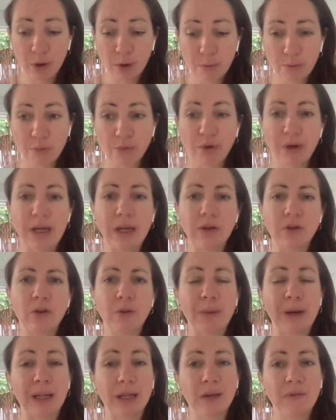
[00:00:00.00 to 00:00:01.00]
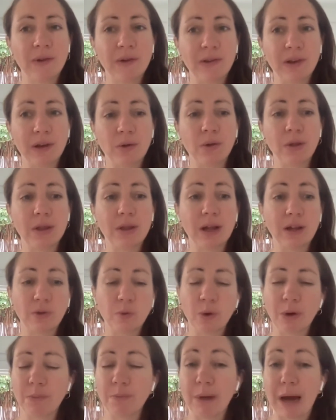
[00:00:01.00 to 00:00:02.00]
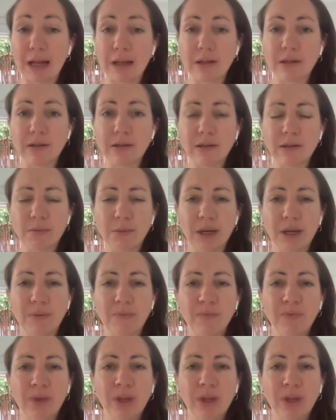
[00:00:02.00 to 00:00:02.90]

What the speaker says: bring into my life because I know that that's what balances me.